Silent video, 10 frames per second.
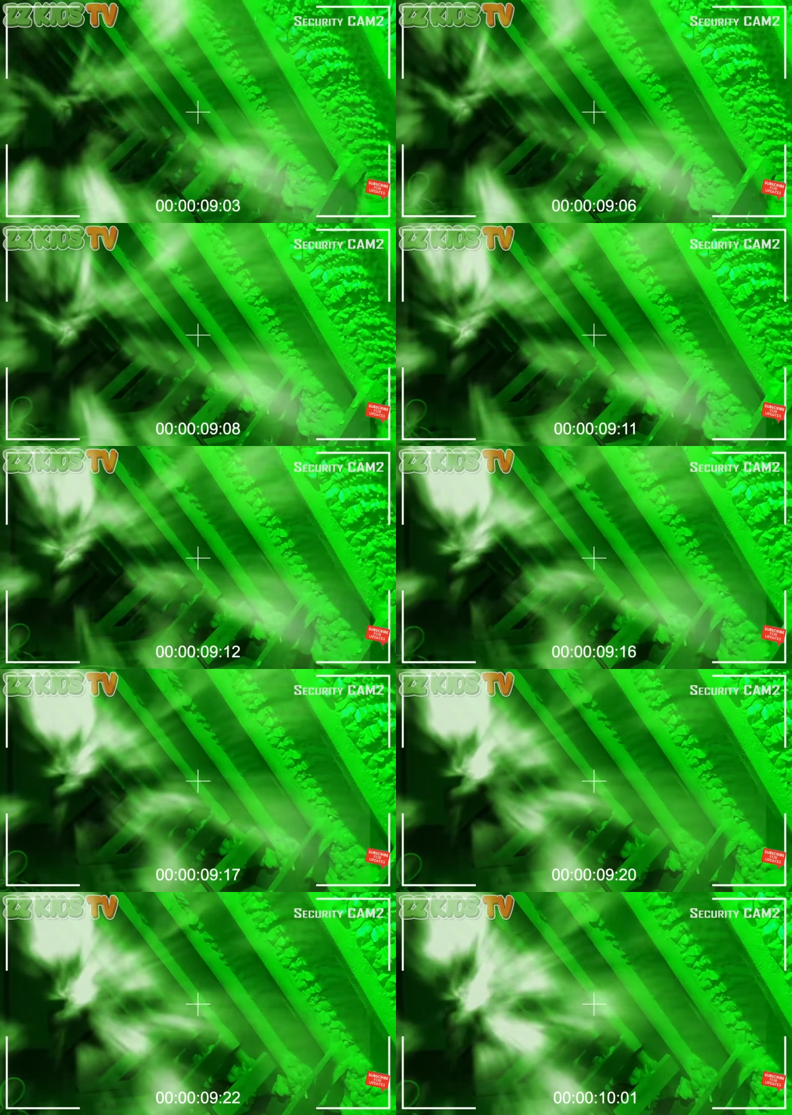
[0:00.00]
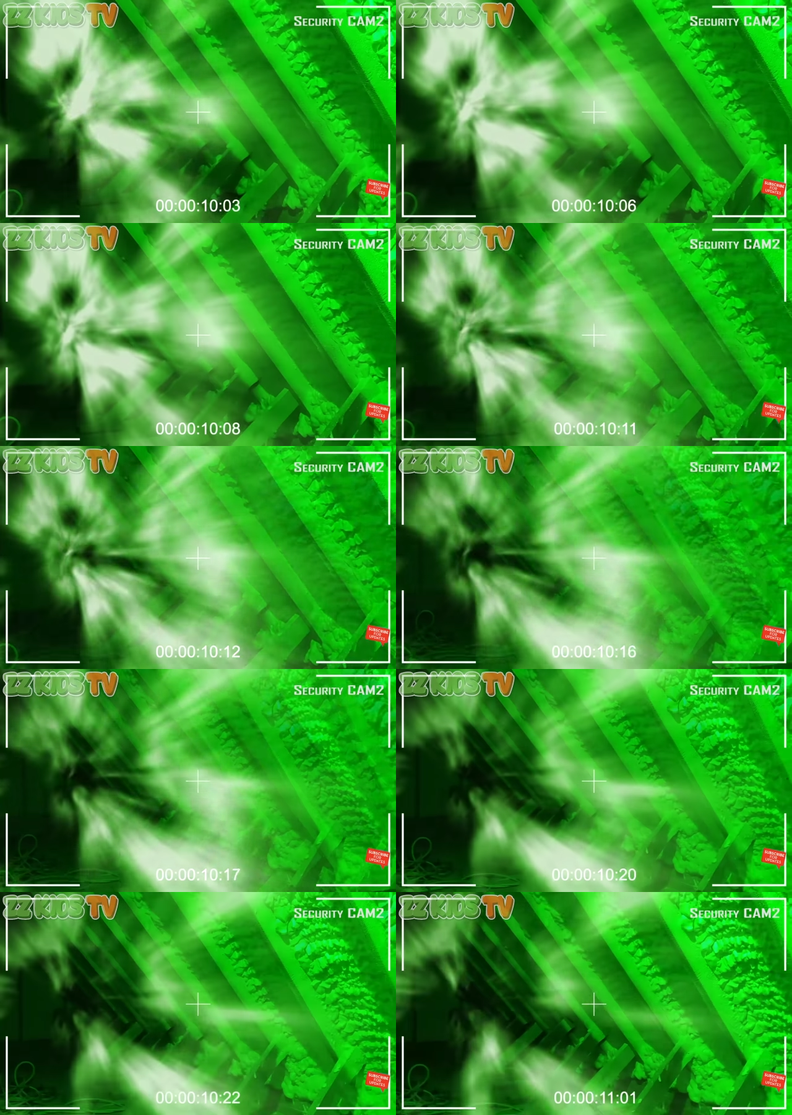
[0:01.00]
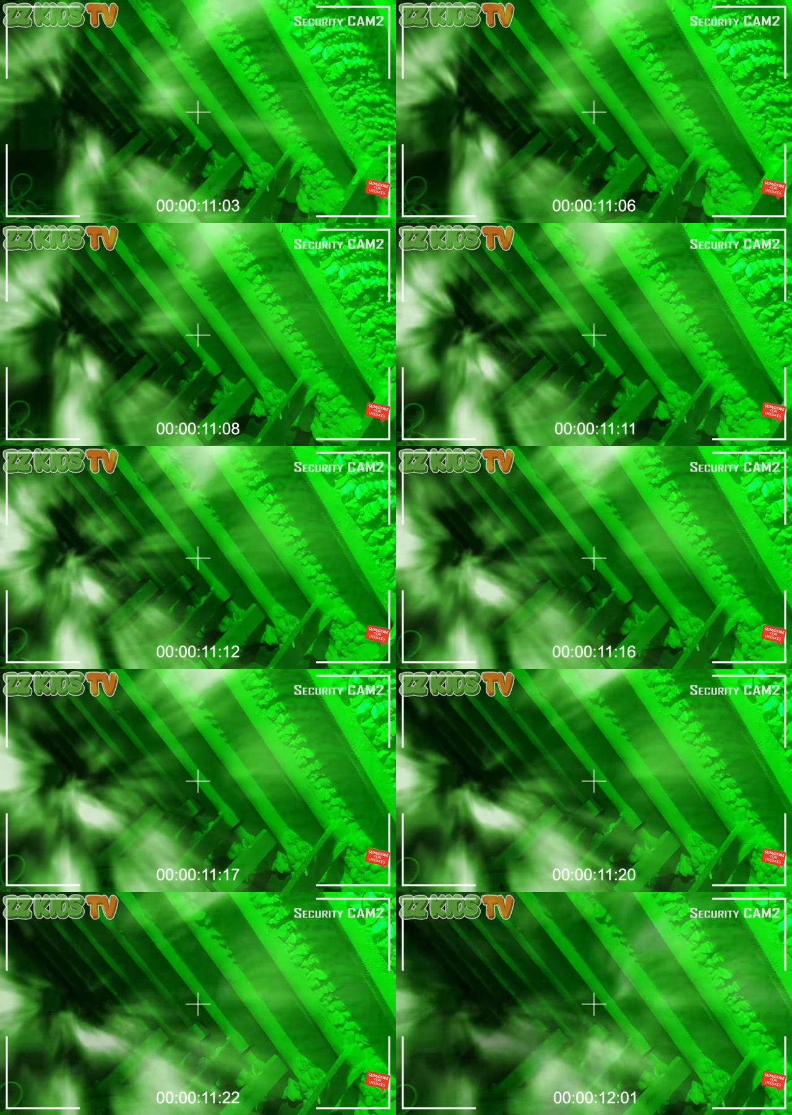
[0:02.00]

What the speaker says: No face is visible, so there are no lips to read.